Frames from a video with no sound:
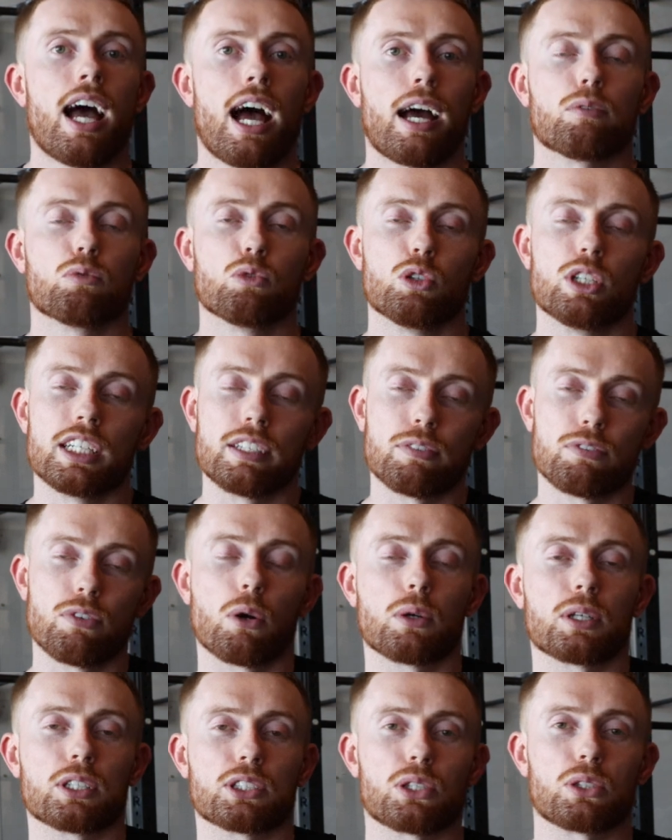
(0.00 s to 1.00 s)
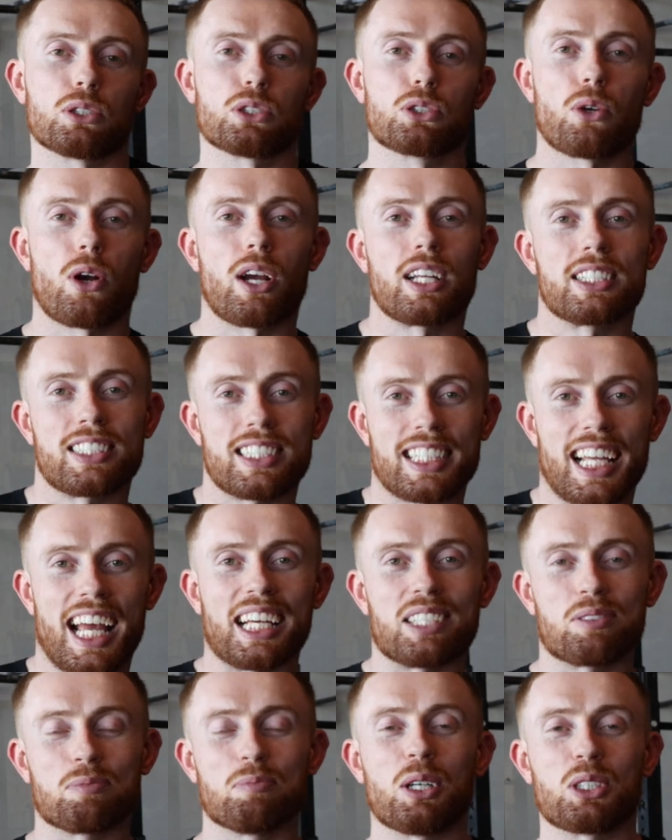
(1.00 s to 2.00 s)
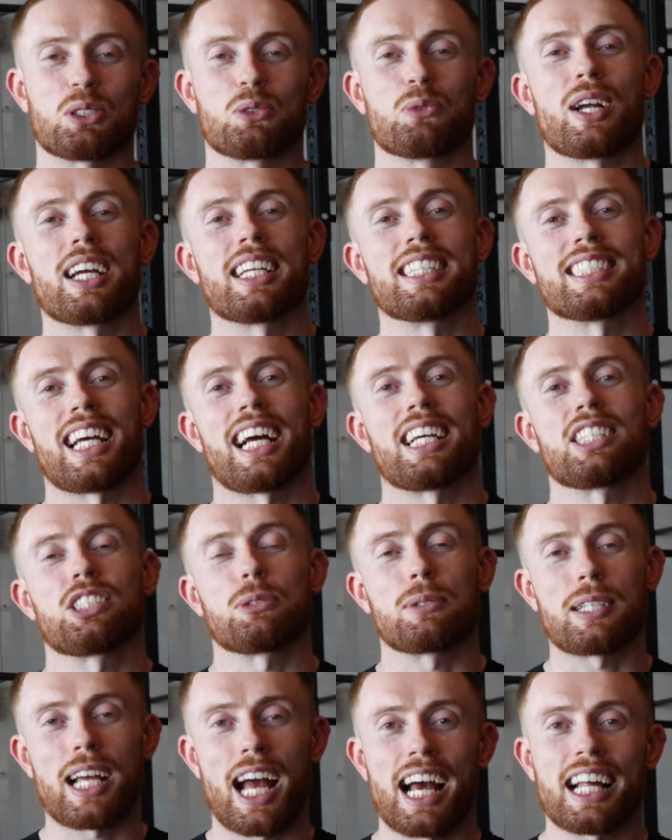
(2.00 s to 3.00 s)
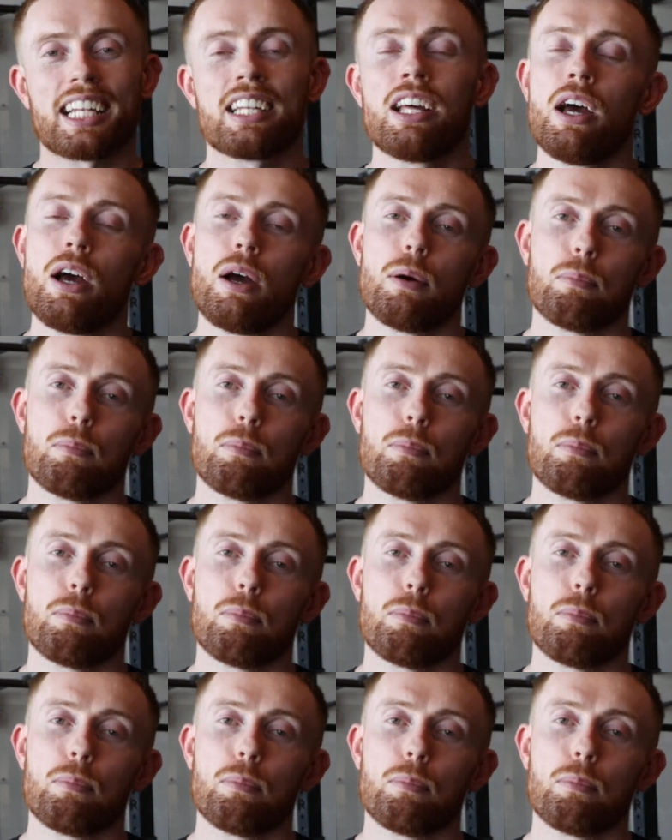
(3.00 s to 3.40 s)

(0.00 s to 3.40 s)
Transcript: and really focus on trying to get as much range as you can,